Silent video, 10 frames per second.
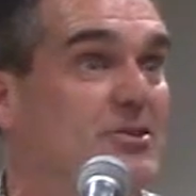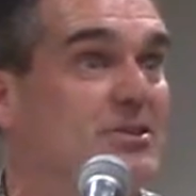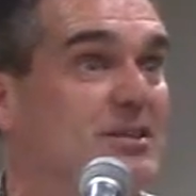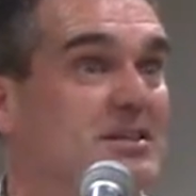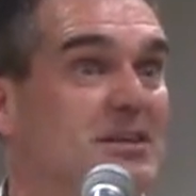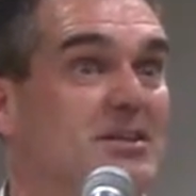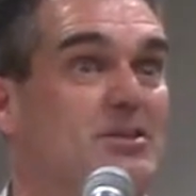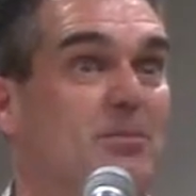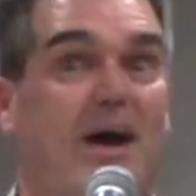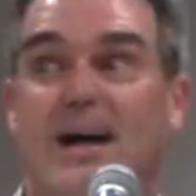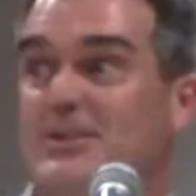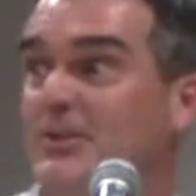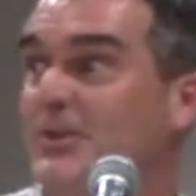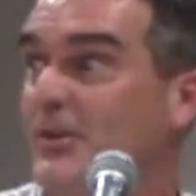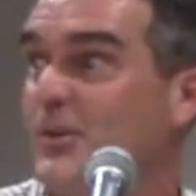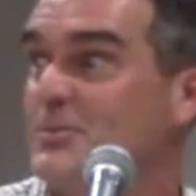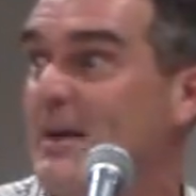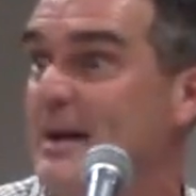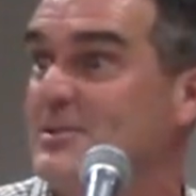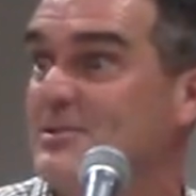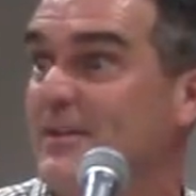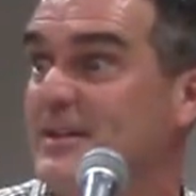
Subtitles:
you should have seen the surprised look on those Baptist